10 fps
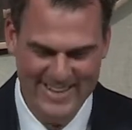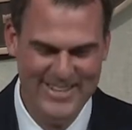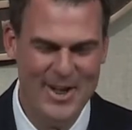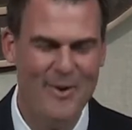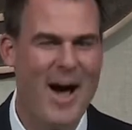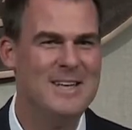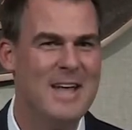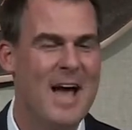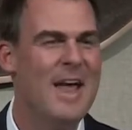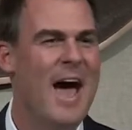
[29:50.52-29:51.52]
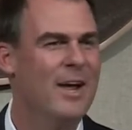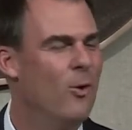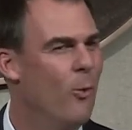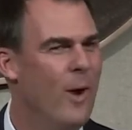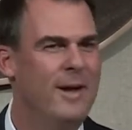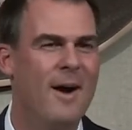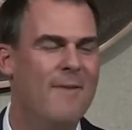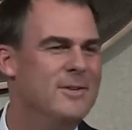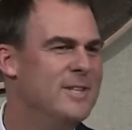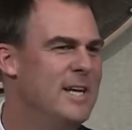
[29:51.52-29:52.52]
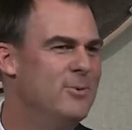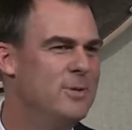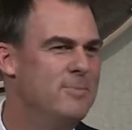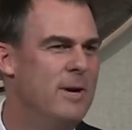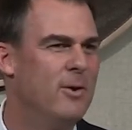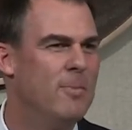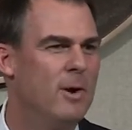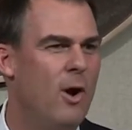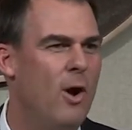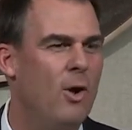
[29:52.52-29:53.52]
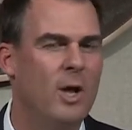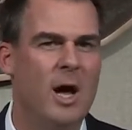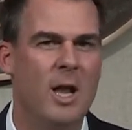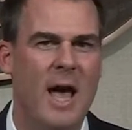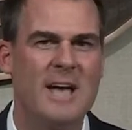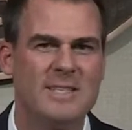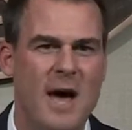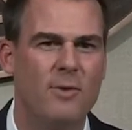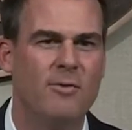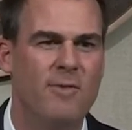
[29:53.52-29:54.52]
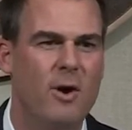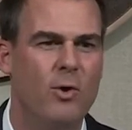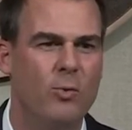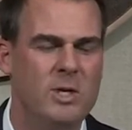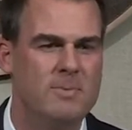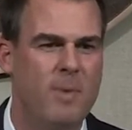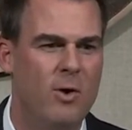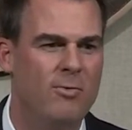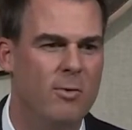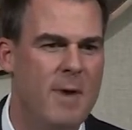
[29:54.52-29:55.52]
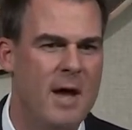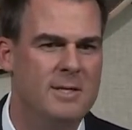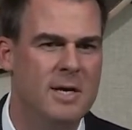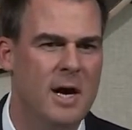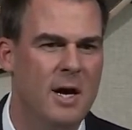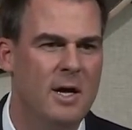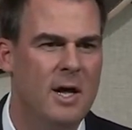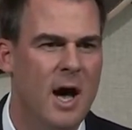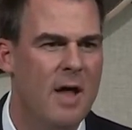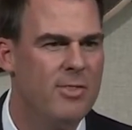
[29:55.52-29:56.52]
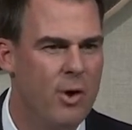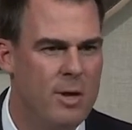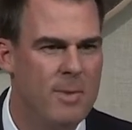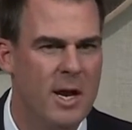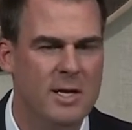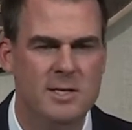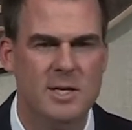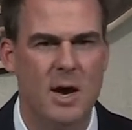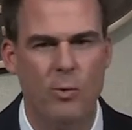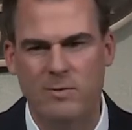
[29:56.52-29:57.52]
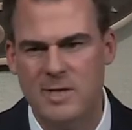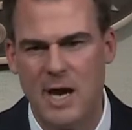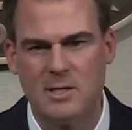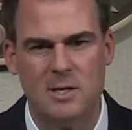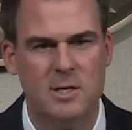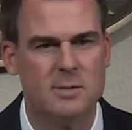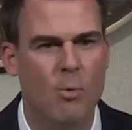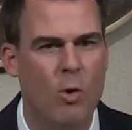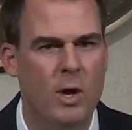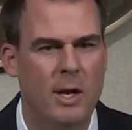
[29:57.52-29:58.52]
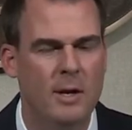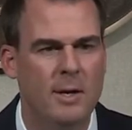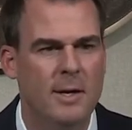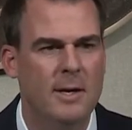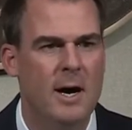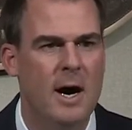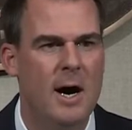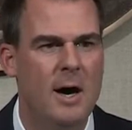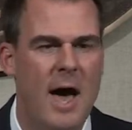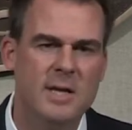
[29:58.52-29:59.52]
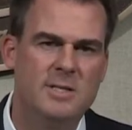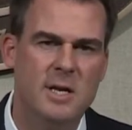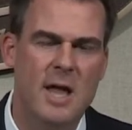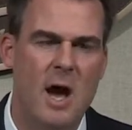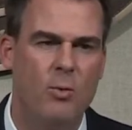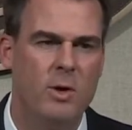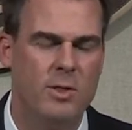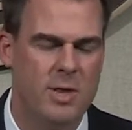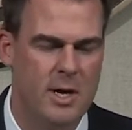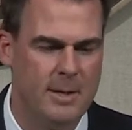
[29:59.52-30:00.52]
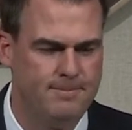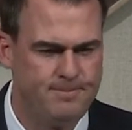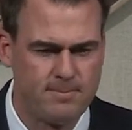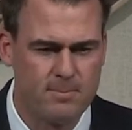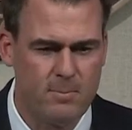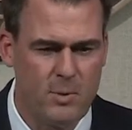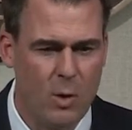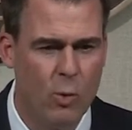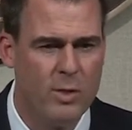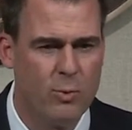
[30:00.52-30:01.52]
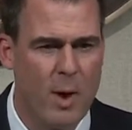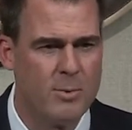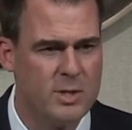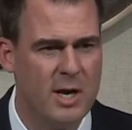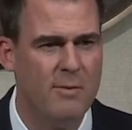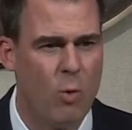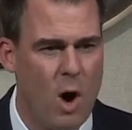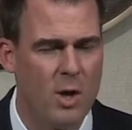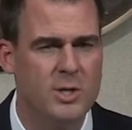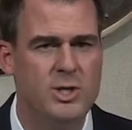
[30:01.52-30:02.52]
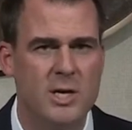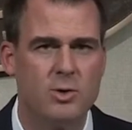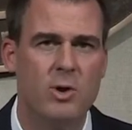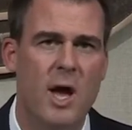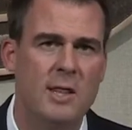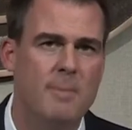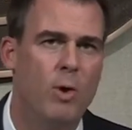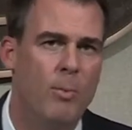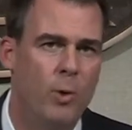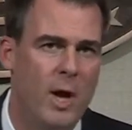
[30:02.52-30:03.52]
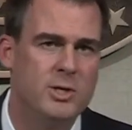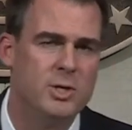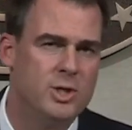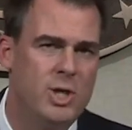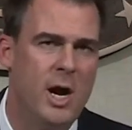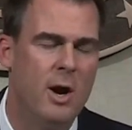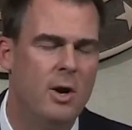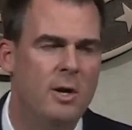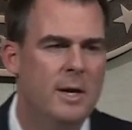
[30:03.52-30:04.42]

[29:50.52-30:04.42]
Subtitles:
You know, I had a great conversation with Speaker McCall last night on the phone. We spoke for about 30 minutes. We've texted this morning. Had a sit down with Representative Wallace yesterday, the Appropriations Chair.